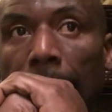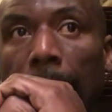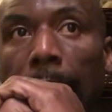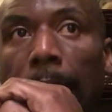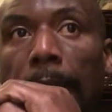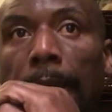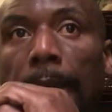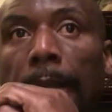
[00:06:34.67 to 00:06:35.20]

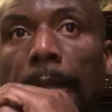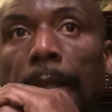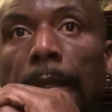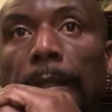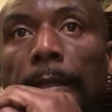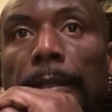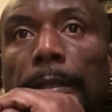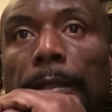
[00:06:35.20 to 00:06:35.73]

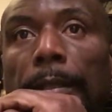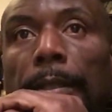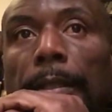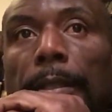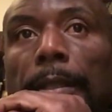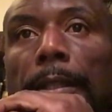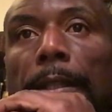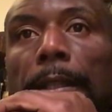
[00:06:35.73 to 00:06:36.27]

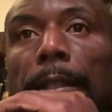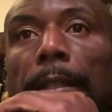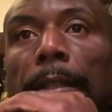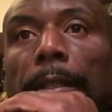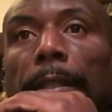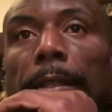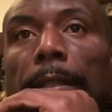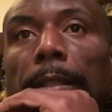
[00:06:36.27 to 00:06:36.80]

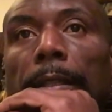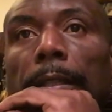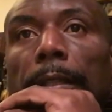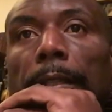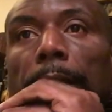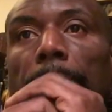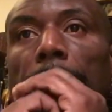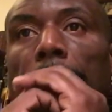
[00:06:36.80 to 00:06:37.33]

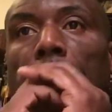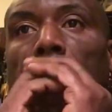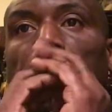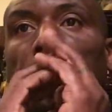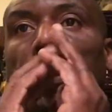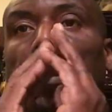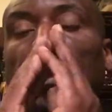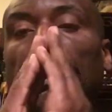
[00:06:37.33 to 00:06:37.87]

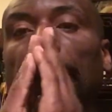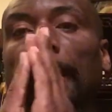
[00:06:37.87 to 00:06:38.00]
(silence)